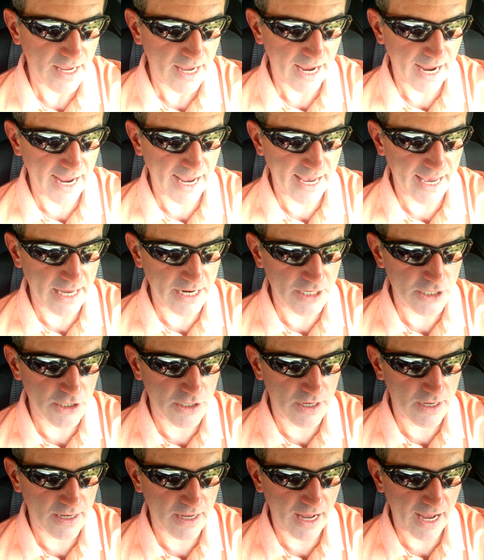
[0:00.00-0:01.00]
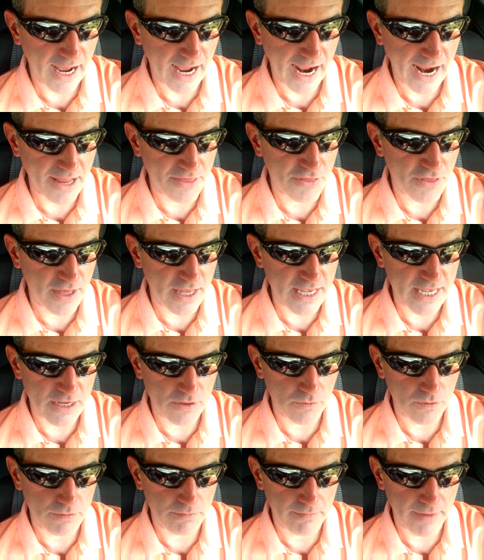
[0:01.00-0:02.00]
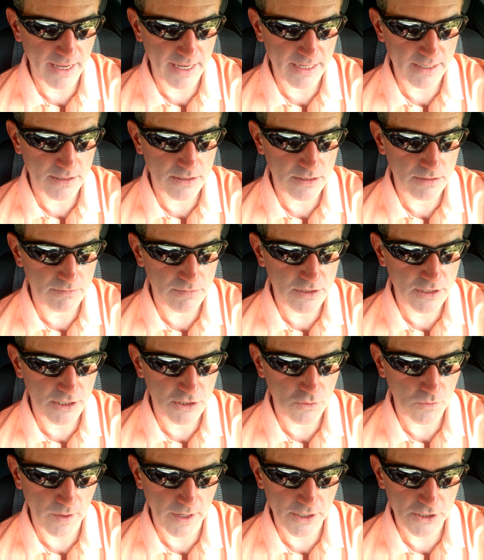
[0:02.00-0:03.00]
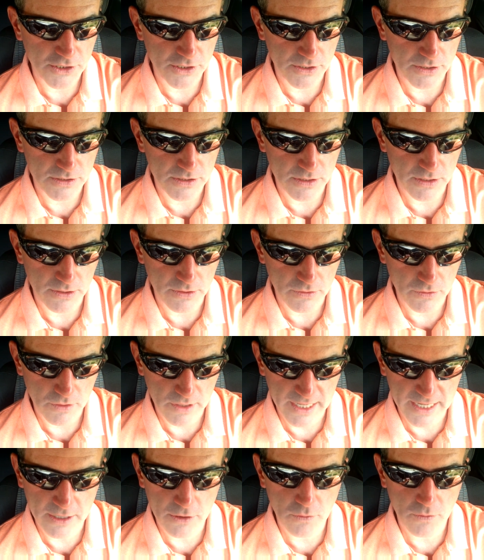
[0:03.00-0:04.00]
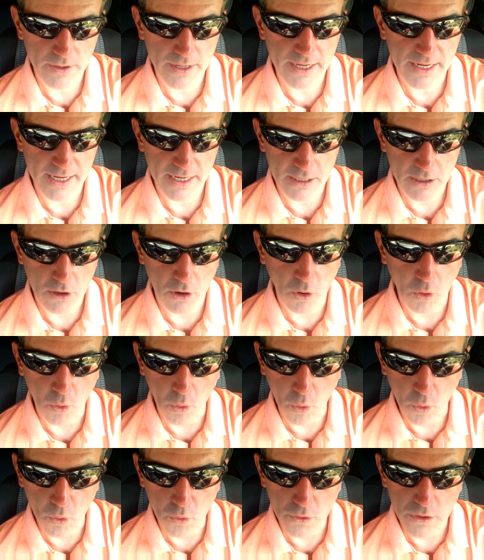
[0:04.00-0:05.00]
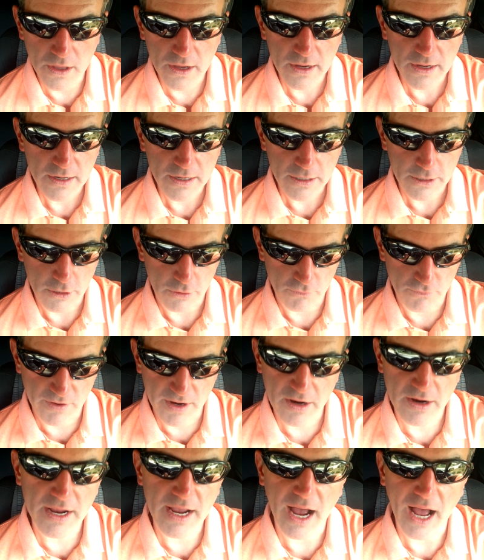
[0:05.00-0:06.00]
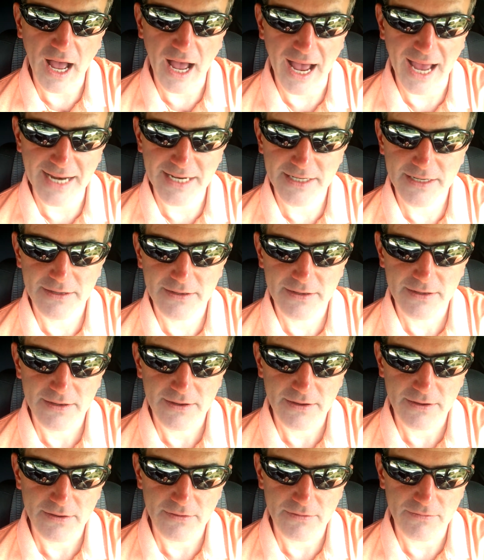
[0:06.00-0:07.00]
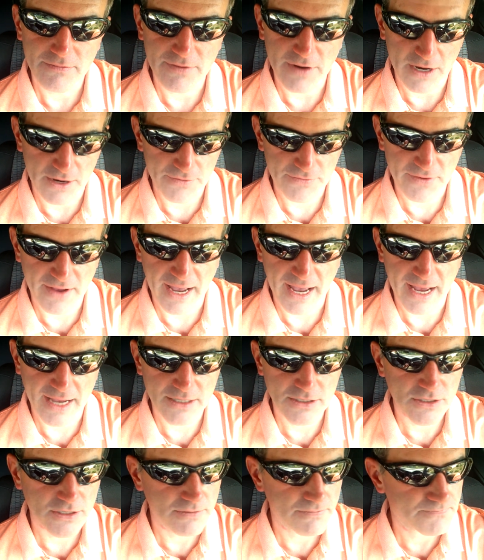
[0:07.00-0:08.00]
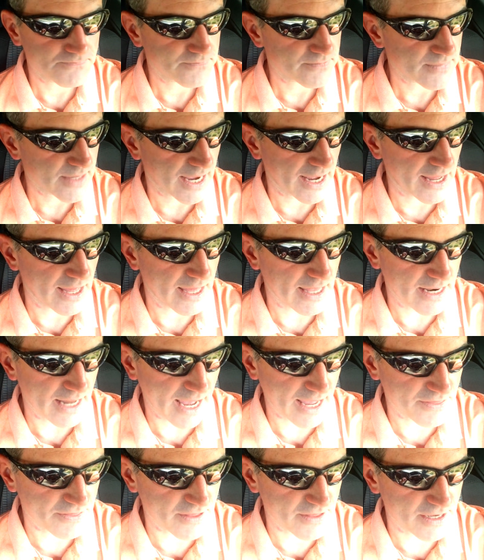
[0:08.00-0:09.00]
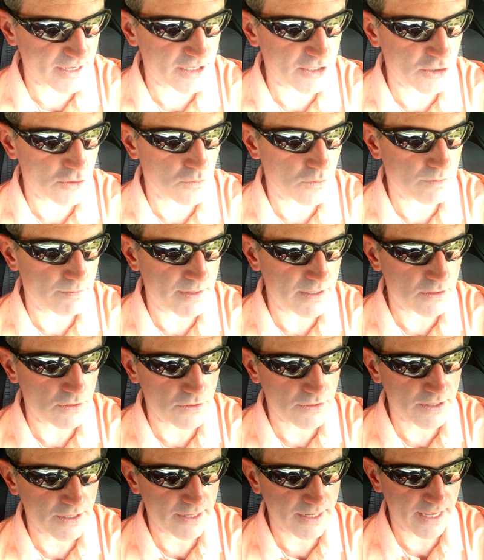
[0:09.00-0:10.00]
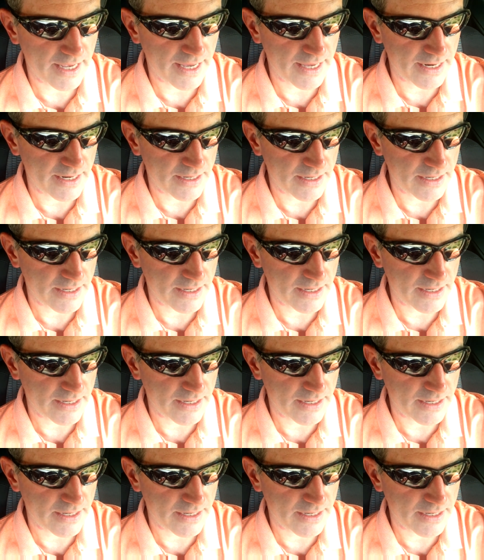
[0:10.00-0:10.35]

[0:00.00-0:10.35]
And I think it would make some situations that are lingering and cold go very hot very fast. And I think you would be looking at